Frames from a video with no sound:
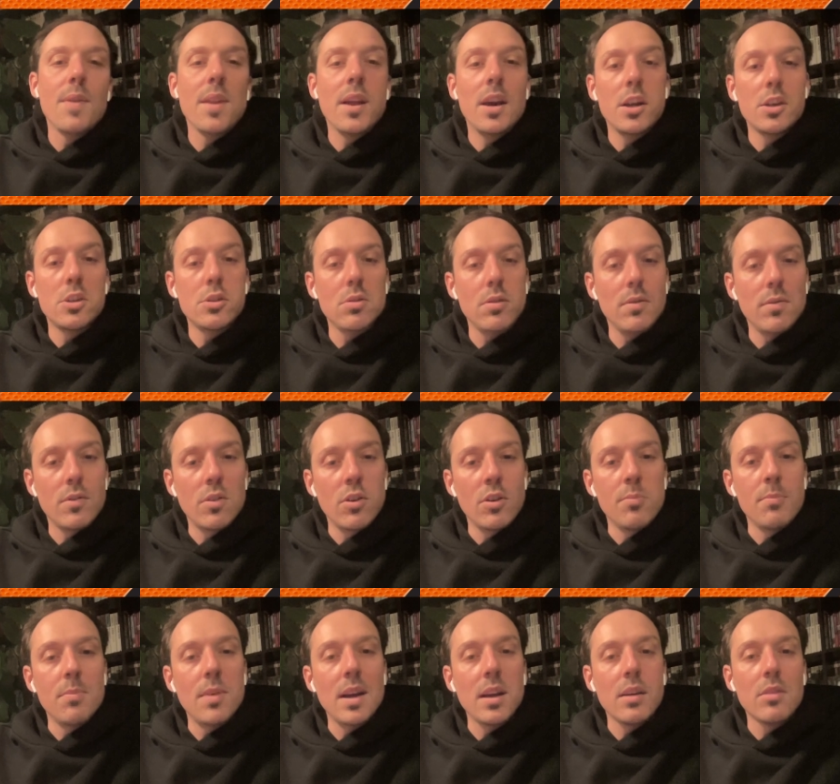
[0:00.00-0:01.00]
I should have
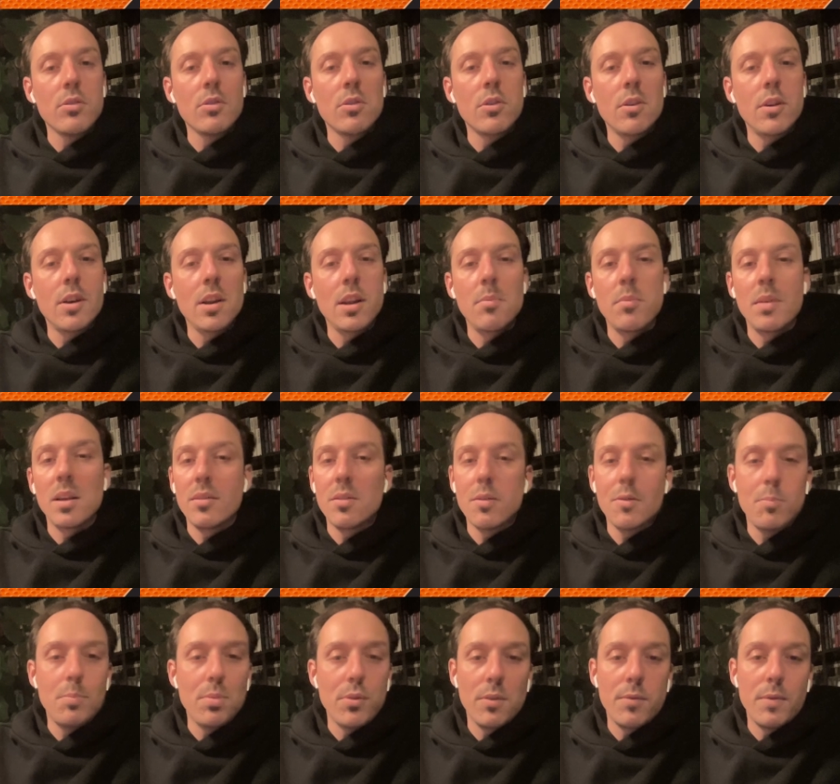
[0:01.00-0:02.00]
gone backdoor. He made
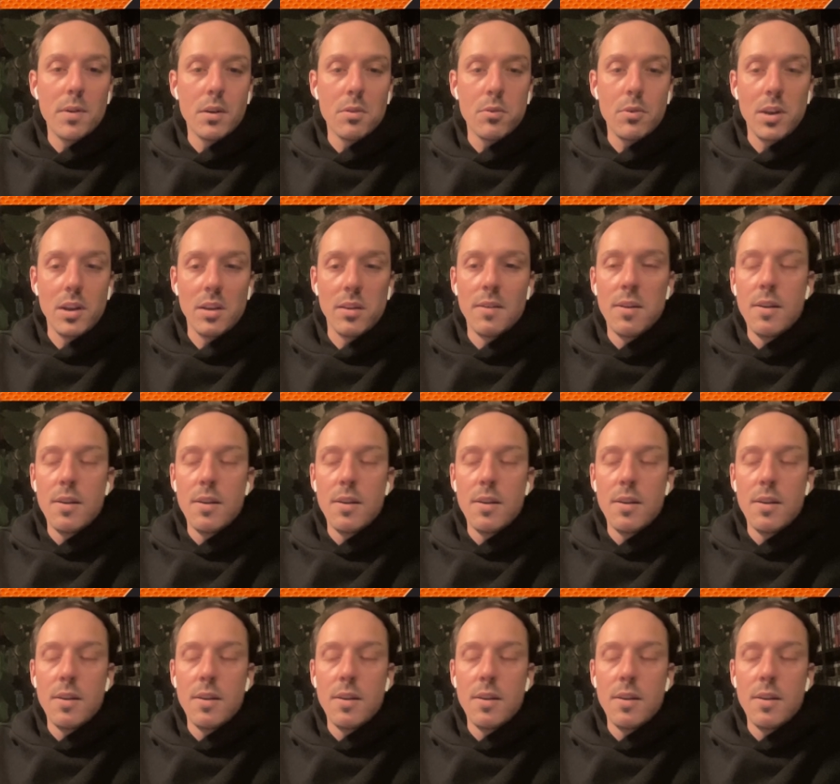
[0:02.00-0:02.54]
the perfect read.